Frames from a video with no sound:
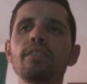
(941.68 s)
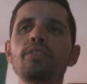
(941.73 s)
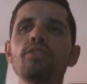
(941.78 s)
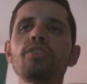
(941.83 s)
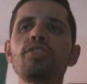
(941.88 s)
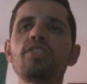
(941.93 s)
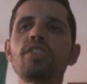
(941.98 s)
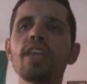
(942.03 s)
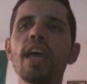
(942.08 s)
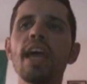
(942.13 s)

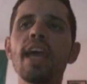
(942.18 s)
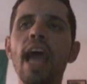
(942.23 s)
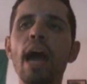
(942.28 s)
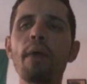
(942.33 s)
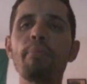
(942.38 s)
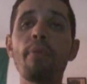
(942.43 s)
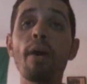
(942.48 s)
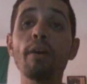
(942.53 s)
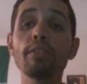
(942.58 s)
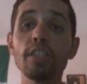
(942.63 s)
to say
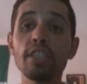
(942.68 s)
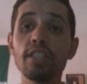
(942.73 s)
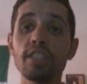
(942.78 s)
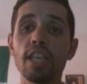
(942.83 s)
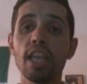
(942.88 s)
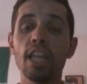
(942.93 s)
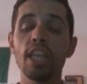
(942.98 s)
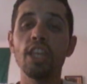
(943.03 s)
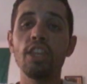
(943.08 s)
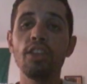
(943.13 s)
about
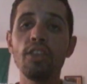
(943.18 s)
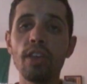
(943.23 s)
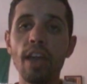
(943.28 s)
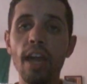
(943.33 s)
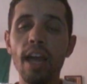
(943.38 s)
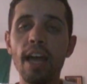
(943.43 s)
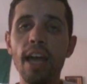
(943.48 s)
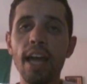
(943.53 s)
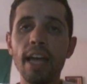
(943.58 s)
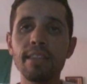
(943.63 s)
this
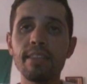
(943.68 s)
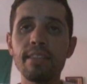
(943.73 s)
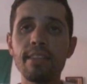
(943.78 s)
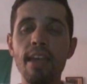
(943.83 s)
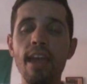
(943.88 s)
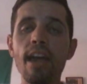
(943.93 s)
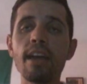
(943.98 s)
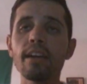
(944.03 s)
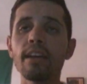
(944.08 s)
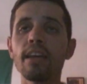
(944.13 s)

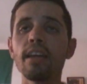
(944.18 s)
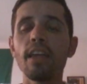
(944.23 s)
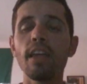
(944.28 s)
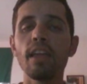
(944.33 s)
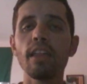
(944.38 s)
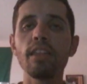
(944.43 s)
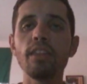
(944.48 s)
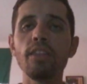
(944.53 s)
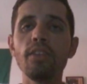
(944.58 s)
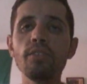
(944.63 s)
their
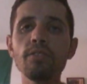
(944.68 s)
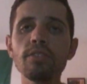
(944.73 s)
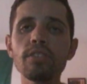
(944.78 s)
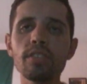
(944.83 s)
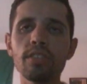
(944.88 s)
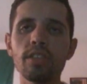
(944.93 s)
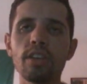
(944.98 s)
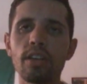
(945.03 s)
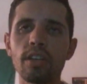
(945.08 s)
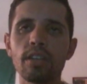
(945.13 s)

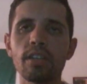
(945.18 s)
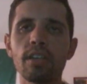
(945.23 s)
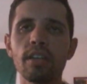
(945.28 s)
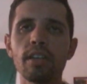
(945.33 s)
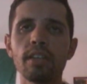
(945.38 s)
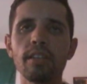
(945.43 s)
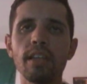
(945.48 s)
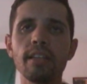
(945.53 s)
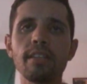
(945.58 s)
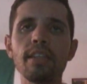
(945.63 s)
user,
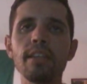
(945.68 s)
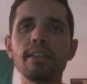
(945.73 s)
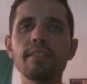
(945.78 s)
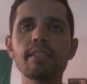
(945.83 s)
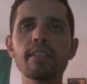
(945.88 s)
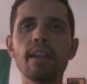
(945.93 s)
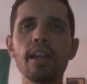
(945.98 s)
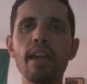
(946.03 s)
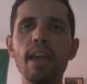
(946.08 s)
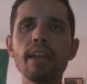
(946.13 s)
the
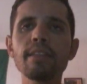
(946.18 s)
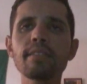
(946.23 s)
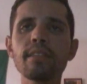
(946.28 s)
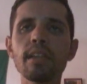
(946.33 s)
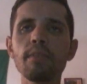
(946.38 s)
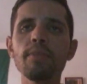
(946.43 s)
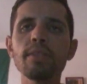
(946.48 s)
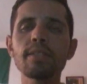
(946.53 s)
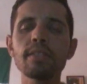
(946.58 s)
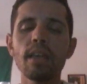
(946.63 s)

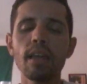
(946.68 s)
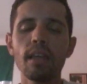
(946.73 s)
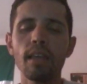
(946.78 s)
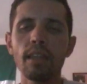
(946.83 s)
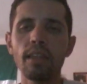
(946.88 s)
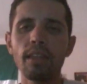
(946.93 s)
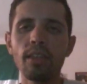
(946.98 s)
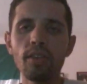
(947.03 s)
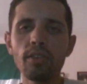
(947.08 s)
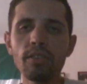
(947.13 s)
extremist
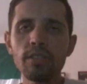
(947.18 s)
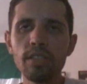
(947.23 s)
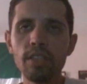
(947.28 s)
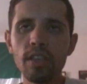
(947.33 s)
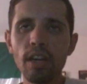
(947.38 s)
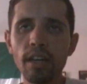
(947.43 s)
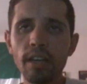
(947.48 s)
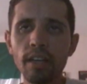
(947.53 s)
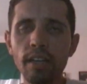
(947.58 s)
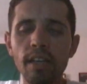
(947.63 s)

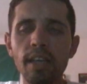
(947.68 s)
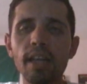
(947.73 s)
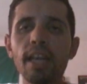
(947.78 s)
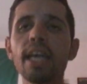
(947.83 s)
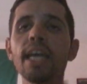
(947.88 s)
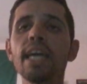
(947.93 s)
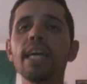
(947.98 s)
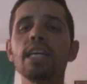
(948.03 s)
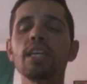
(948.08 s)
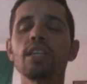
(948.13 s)
user.
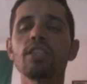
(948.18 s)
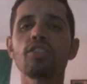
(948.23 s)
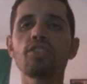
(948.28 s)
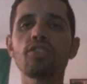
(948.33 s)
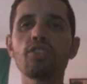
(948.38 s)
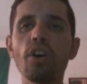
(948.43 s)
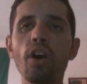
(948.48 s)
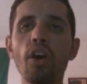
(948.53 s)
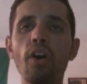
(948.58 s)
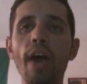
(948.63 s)

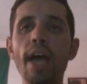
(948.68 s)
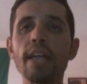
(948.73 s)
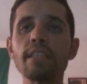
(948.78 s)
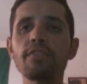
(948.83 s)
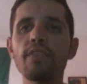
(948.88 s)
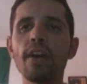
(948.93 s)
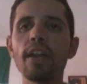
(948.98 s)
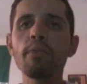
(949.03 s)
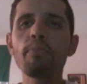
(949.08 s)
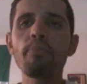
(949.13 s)
So
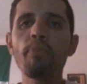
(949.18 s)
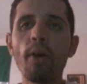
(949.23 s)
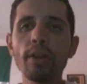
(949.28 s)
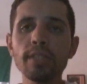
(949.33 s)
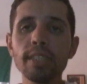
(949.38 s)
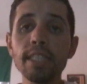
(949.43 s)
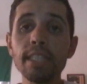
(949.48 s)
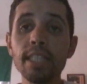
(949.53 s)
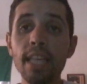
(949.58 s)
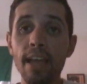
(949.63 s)
it's very
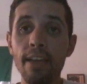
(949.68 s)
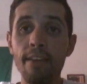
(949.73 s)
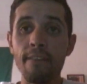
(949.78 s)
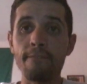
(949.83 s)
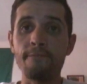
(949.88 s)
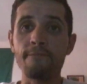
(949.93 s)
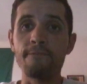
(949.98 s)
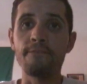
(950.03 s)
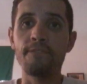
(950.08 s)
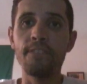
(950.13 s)
important to
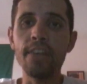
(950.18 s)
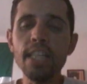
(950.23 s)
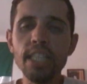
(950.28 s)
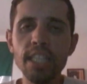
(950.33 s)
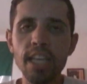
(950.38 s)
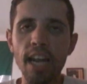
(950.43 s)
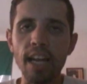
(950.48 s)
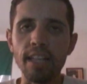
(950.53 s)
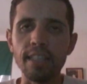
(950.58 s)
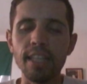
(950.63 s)

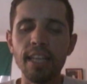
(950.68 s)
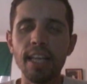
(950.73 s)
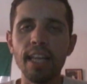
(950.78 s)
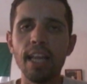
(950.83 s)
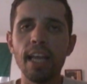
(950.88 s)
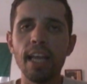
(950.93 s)
vigil